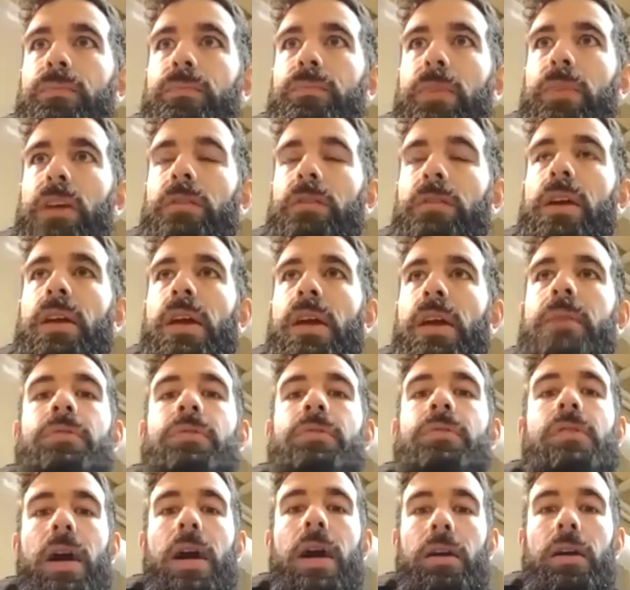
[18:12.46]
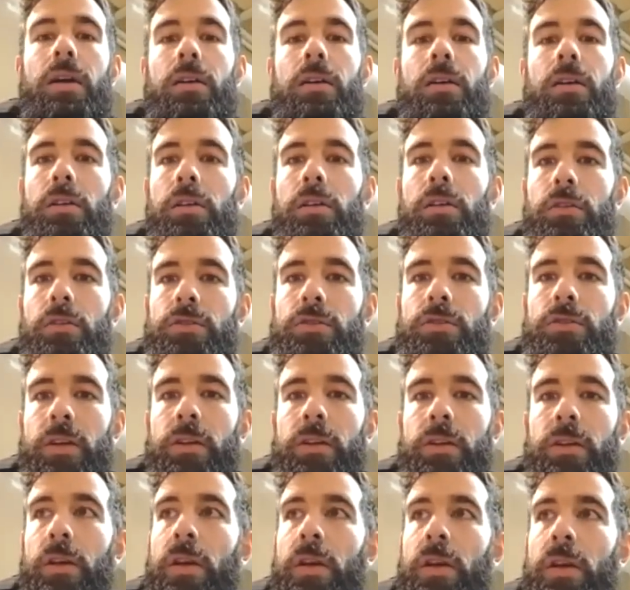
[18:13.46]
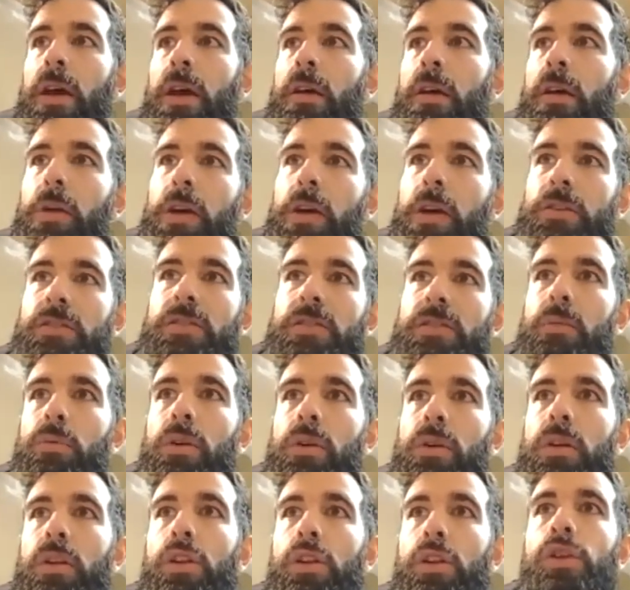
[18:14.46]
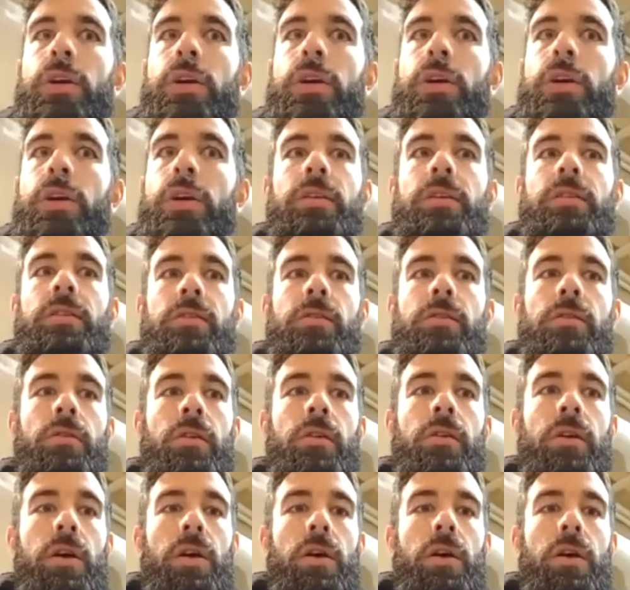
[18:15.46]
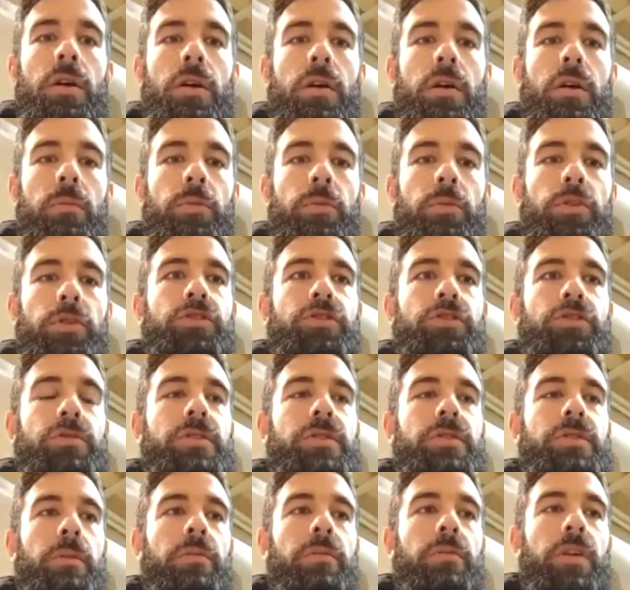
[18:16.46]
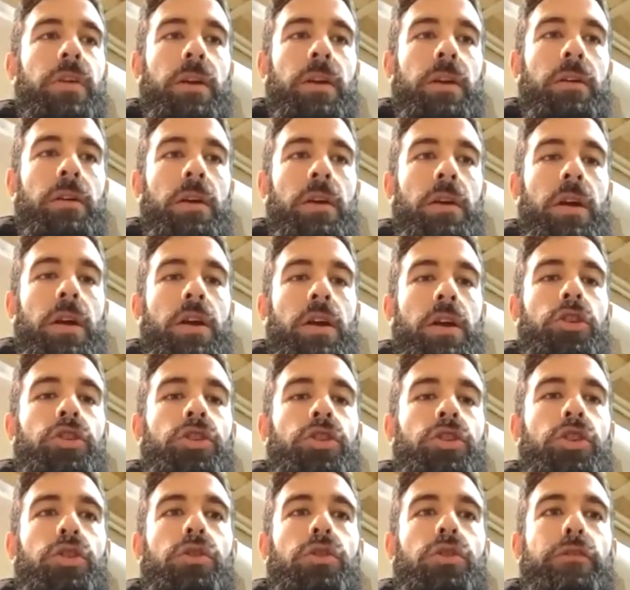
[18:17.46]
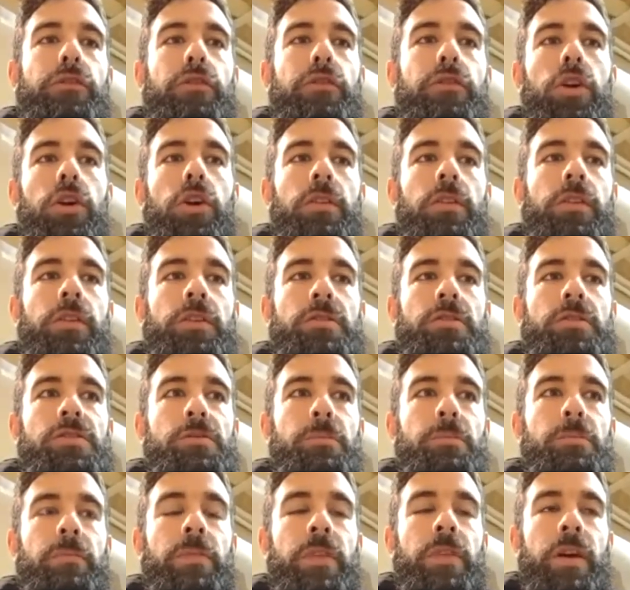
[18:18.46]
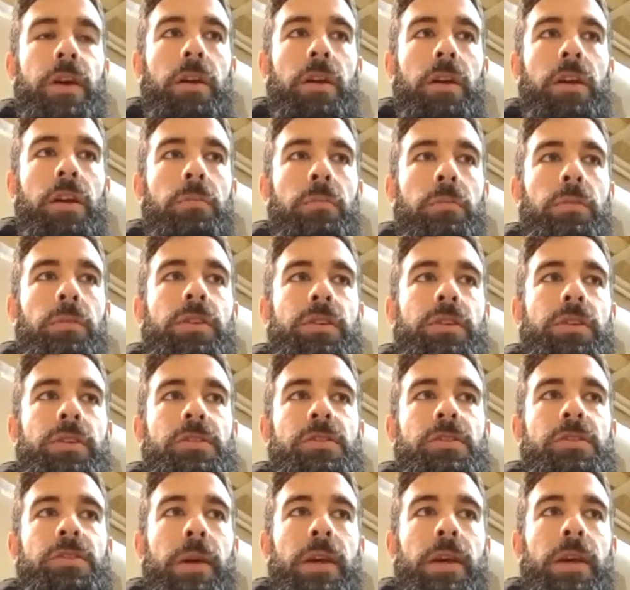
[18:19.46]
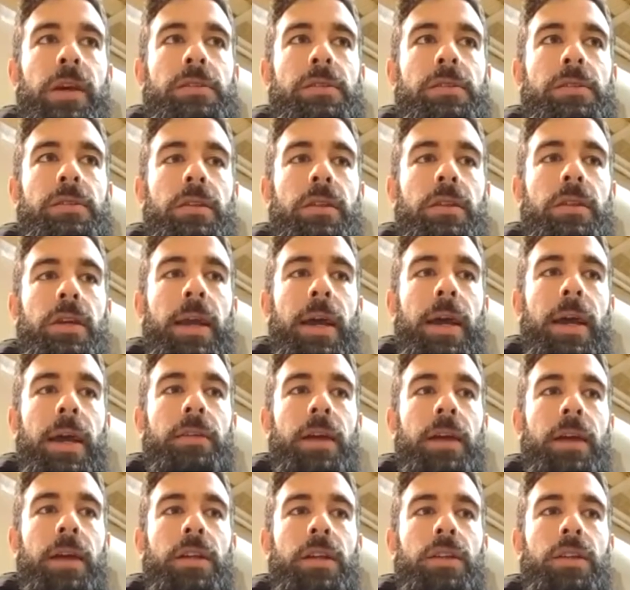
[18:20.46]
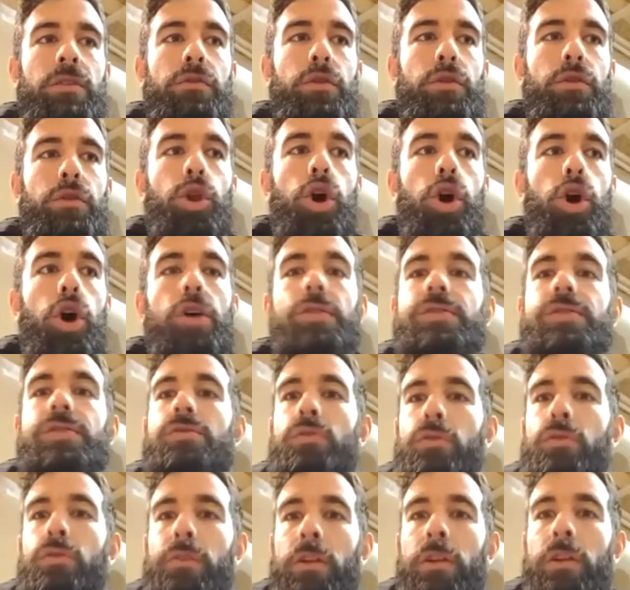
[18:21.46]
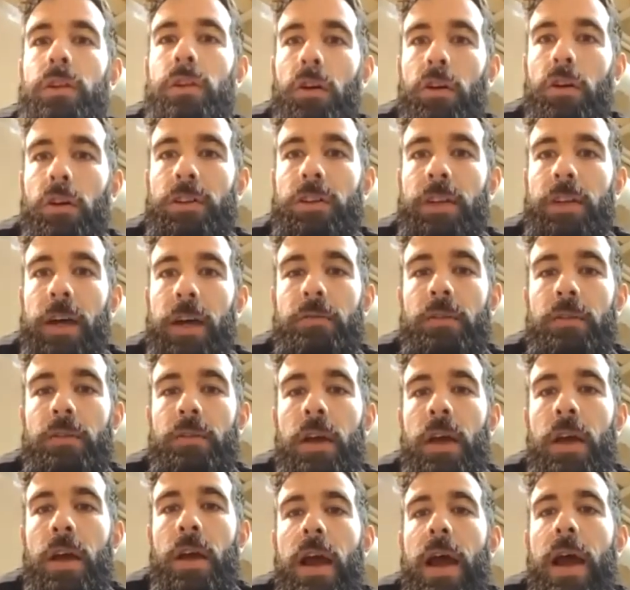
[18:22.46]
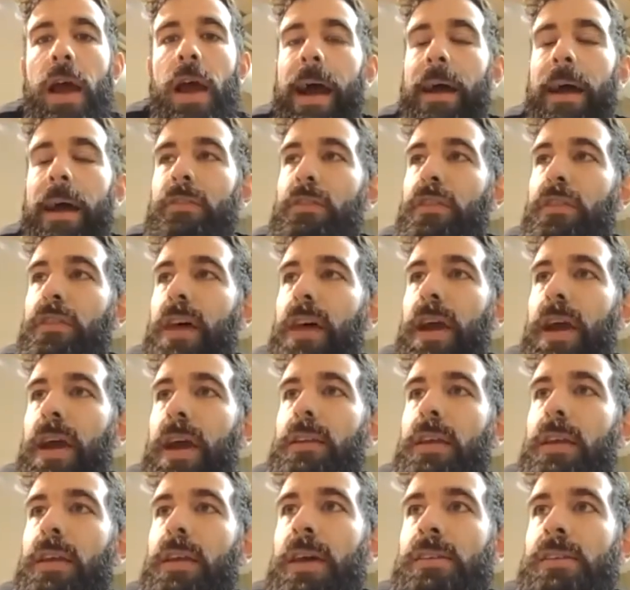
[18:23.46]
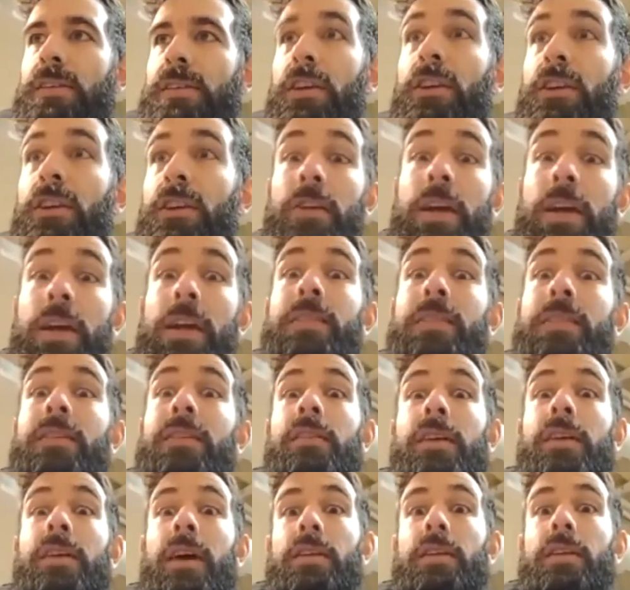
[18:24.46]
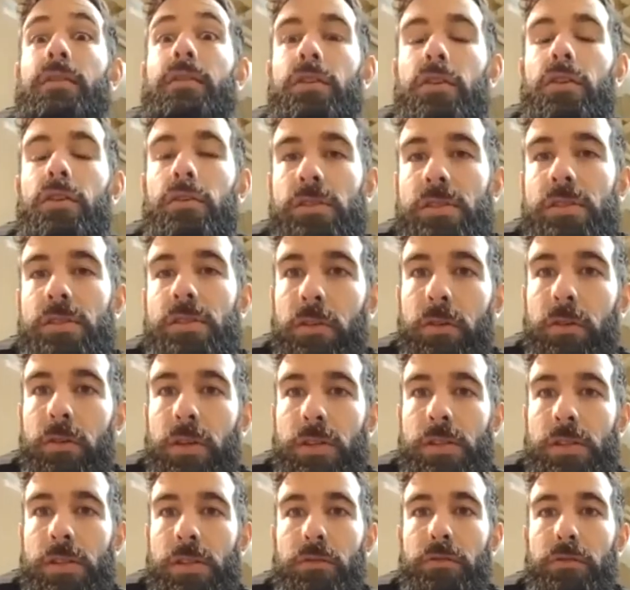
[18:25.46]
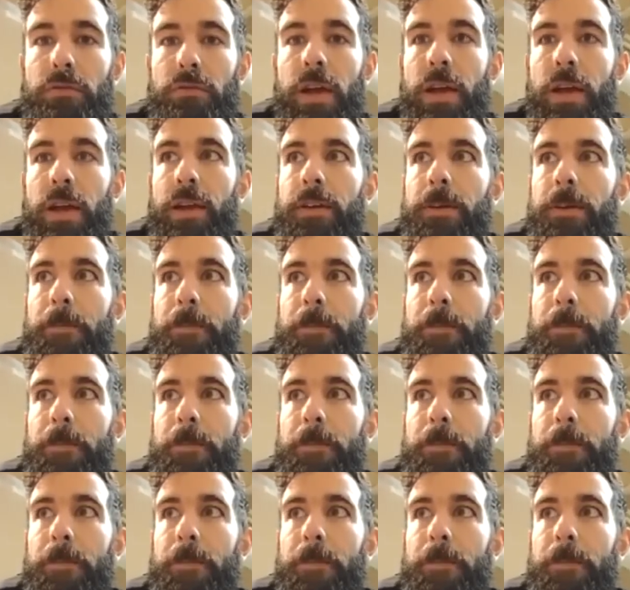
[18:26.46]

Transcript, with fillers: they came to that conclusion because they were looking to produce something new for their their community space that they had kind of lost over lockdown and mm. then as a greater kind of consequence of like